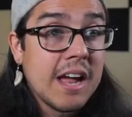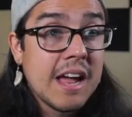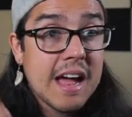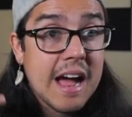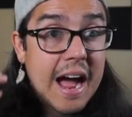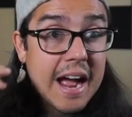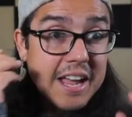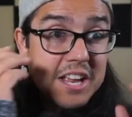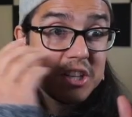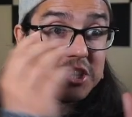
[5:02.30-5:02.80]

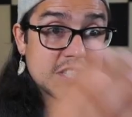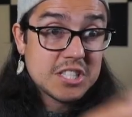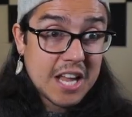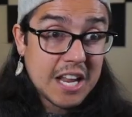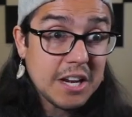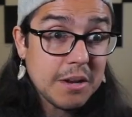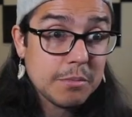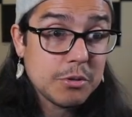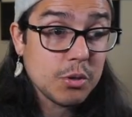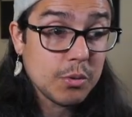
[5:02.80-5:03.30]
I can send
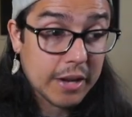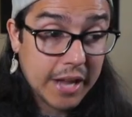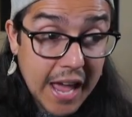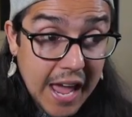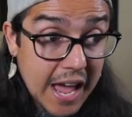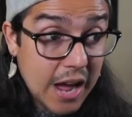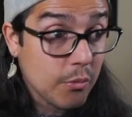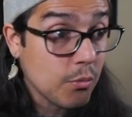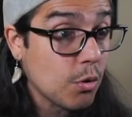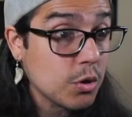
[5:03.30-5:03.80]
them to like, hey,
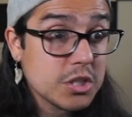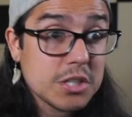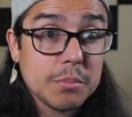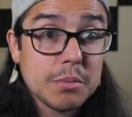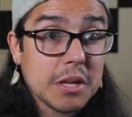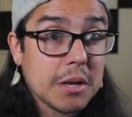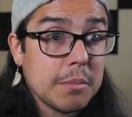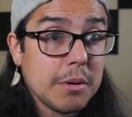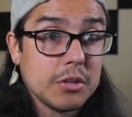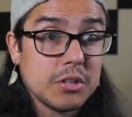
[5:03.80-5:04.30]
I wrote
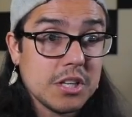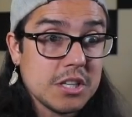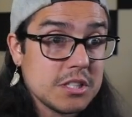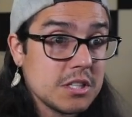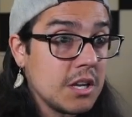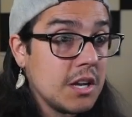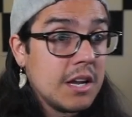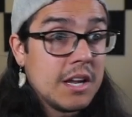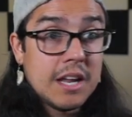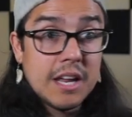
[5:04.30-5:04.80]
something about this.
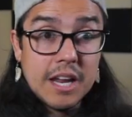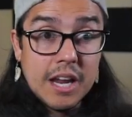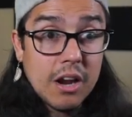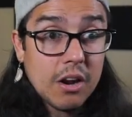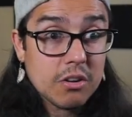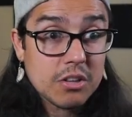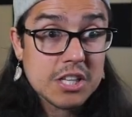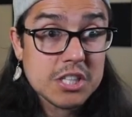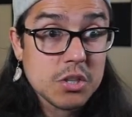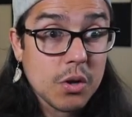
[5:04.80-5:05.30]
Here,
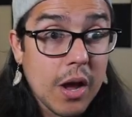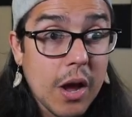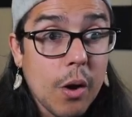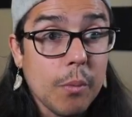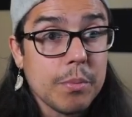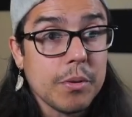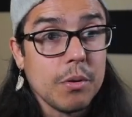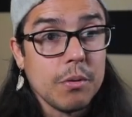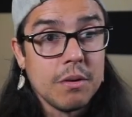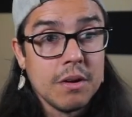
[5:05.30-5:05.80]
this will help
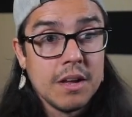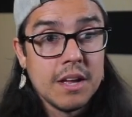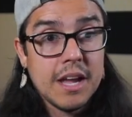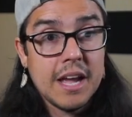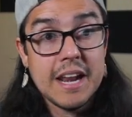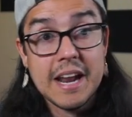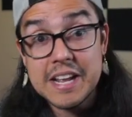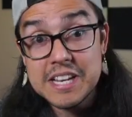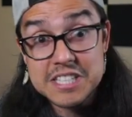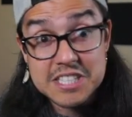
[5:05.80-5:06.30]
you. And
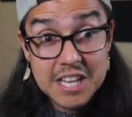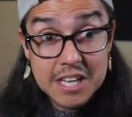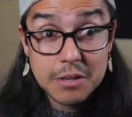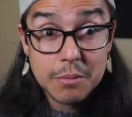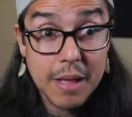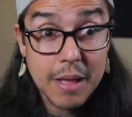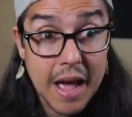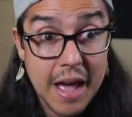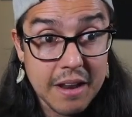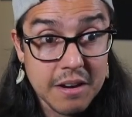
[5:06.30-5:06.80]
I can send them
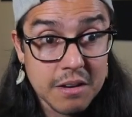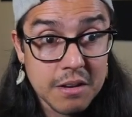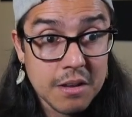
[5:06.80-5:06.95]
that.